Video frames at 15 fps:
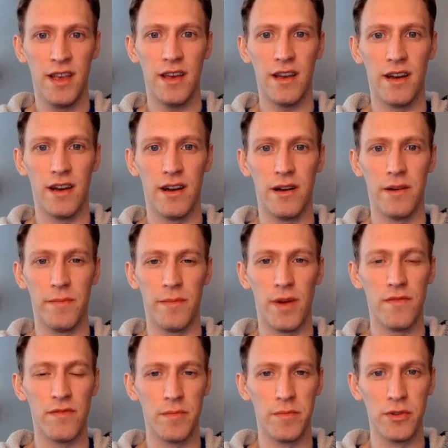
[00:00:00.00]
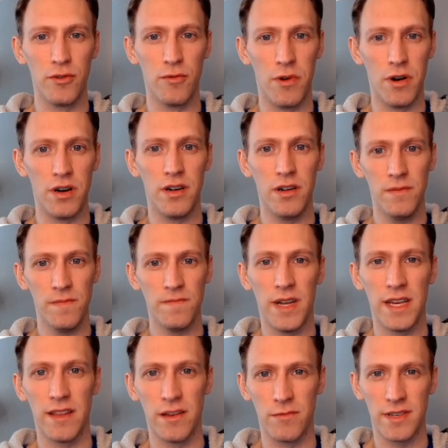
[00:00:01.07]
Of the blue wall,
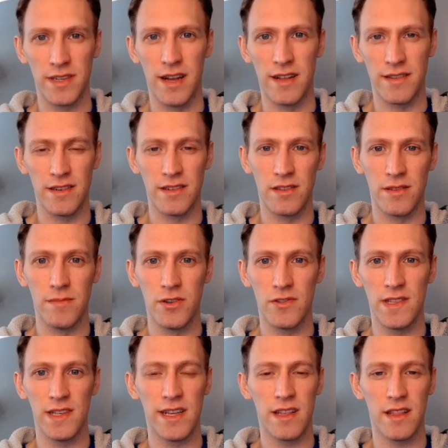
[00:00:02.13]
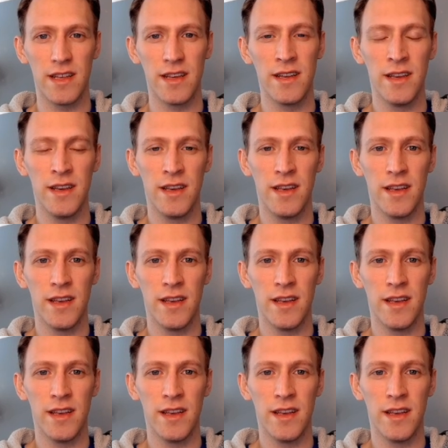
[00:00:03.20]
I think Wisconsin is the most likely,